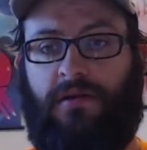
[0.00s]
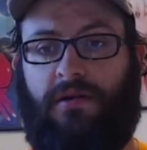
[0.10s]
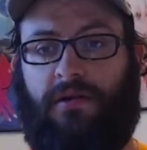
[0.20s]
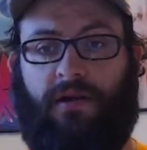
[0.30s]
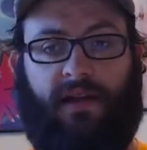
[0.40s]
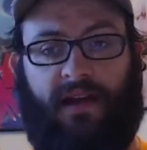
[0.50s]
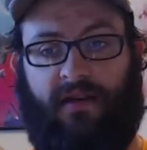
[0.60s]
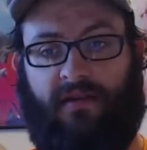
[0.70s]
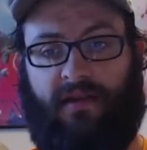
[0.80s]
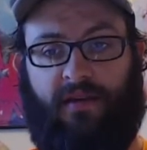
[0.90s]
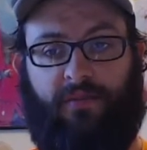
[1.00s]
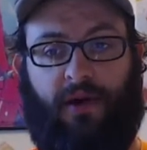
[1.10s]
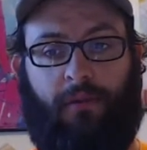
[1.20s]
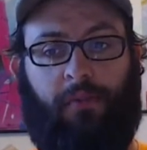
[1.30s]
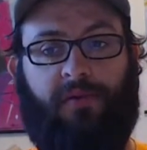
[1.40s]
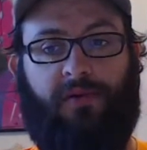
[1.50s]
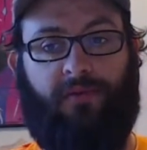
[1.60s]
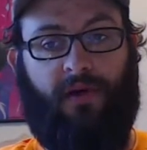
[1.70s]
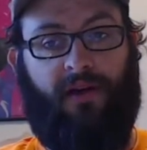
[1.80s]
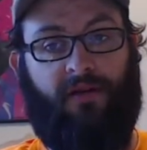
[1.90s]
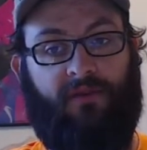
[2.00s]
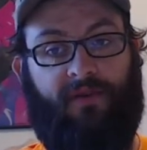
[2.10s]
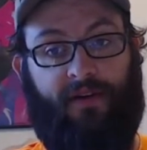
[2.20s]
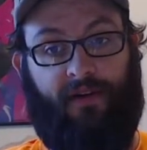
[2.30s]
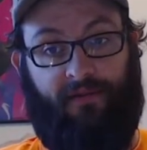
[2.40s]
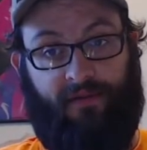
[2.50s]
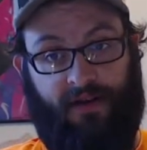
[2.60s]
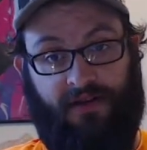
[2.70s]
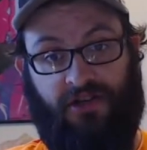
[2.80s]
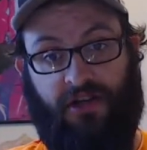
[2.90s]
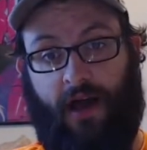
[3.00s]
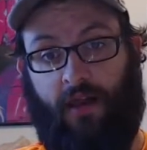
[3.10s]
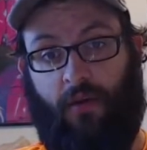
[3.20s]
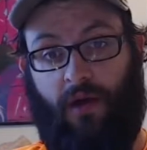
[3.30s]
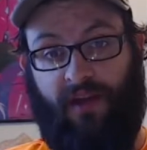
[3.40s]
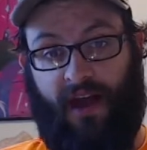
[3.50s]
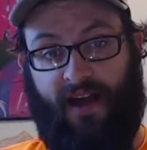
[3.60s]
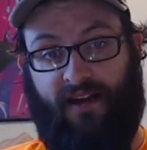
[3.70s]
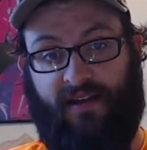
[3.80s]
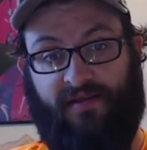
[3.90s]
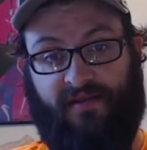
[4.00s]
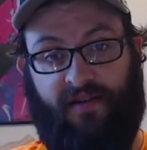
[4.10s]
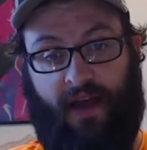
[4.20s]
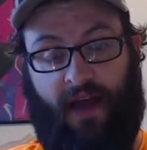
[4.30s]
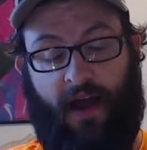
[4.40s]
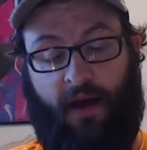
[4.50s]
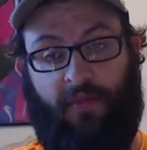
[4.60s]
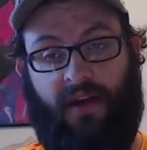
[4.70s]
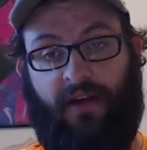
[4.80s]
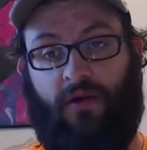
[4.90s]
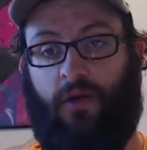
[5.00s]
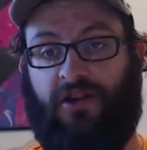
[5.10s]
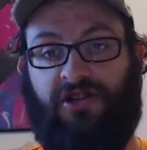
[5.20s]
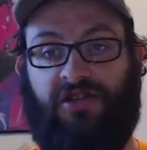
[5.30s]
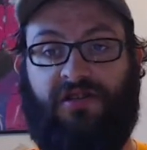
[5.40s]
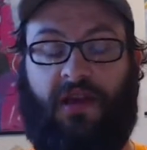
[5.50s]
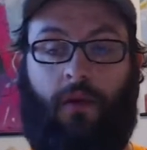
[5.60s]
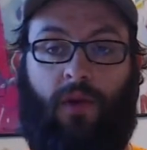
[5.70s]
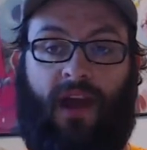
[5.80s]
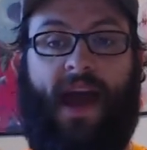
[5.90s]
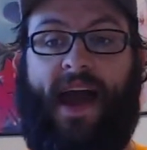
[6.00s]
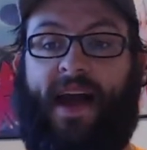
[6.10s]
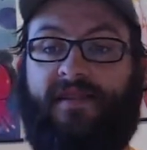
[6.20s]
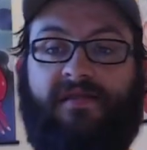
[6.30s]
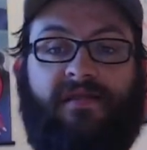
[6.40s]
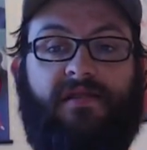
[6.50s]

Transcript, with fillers: Like they they probably run very very shallow on the ideas of how many questions can we ask.